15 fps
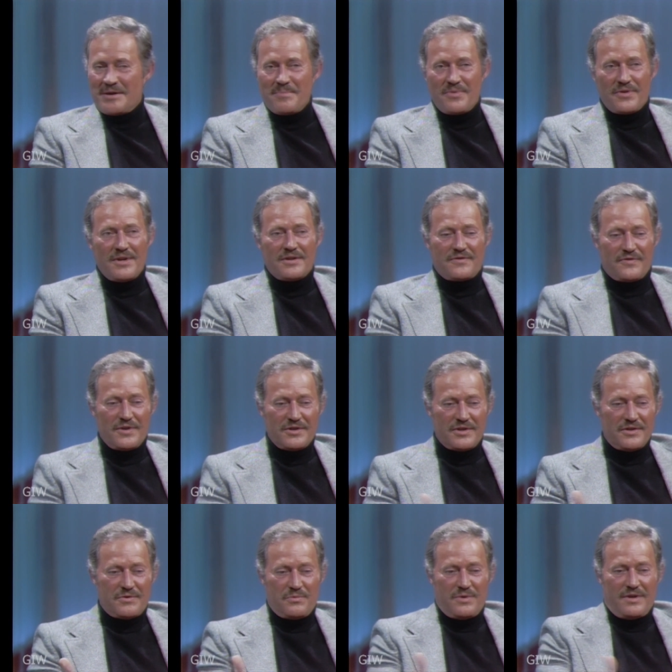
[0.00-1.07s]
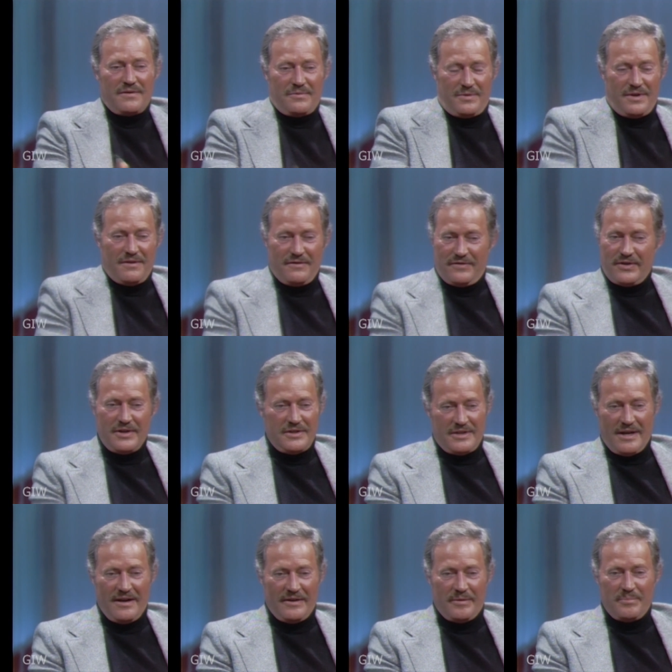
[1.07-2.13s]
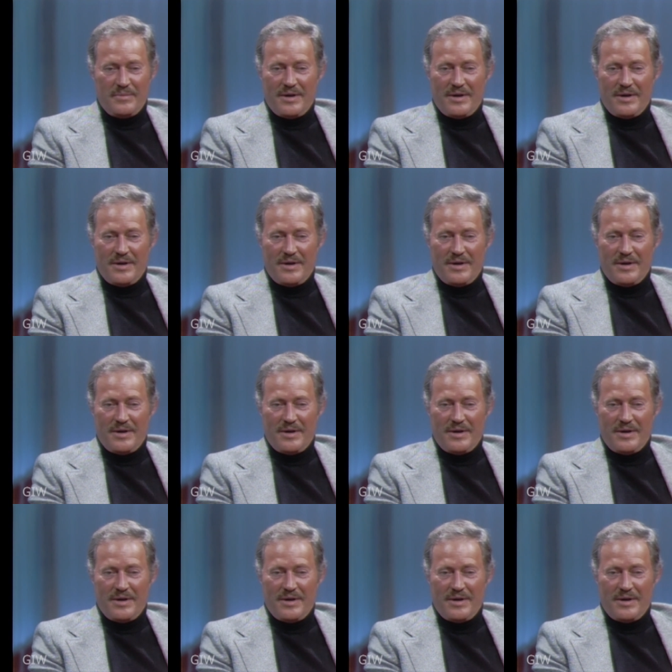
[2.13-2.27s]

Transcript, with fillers: some things. For instance, one of one of the very talented